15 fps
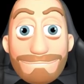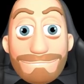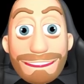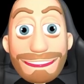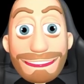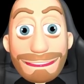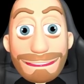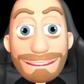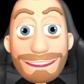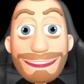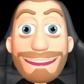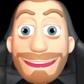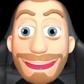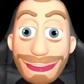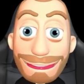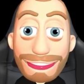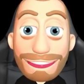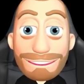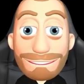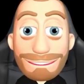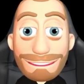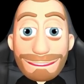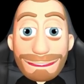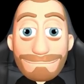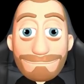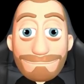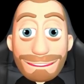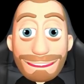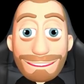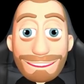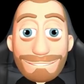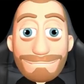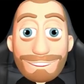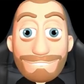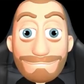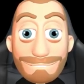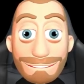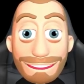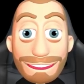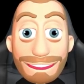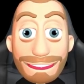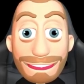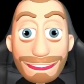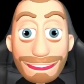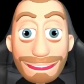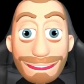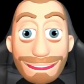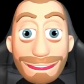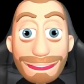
that you're not accidentally posing like